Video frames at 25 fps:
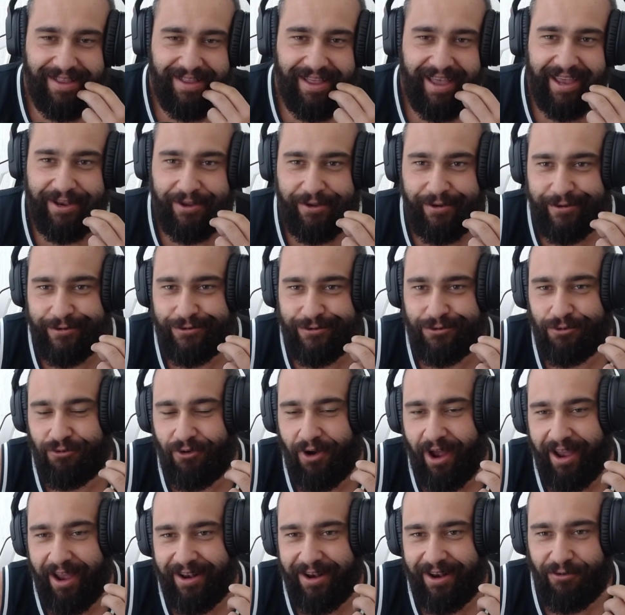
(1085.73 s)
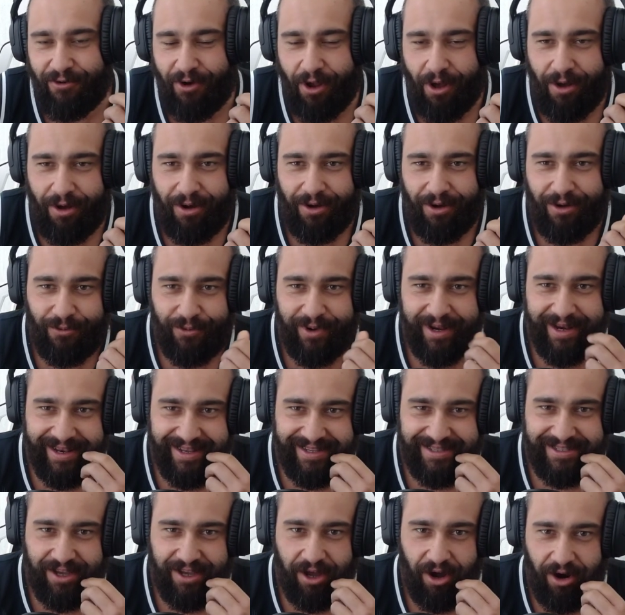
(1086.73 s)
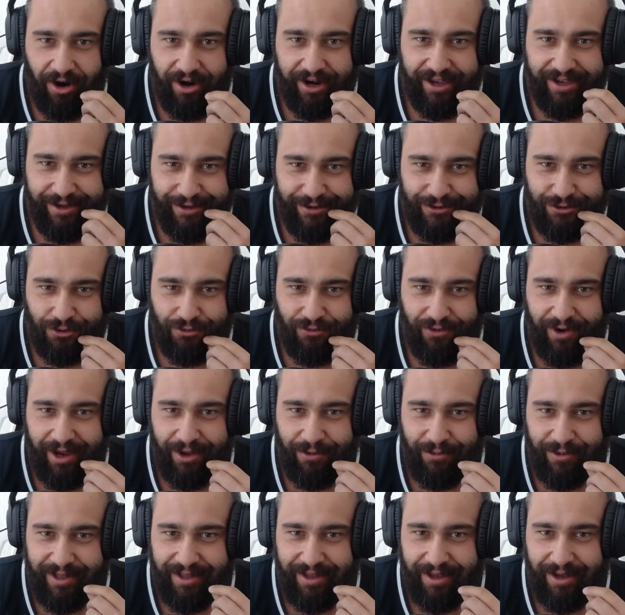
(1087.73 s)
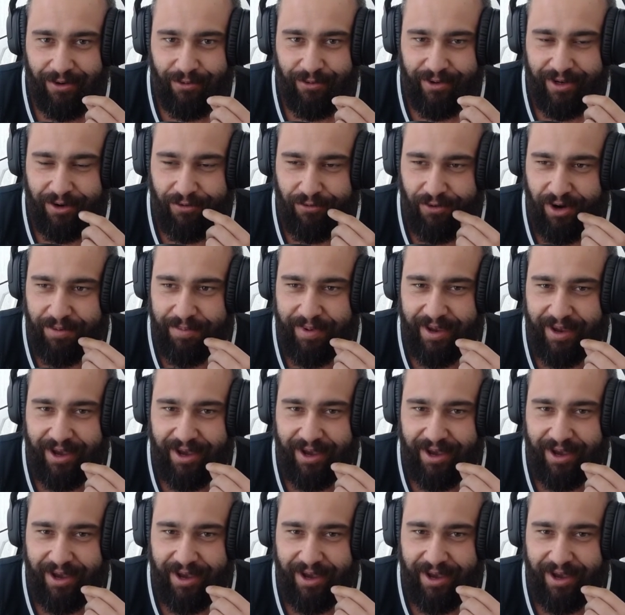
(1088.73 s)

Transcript: And he used to ride along in his car. He used to ride with the rugby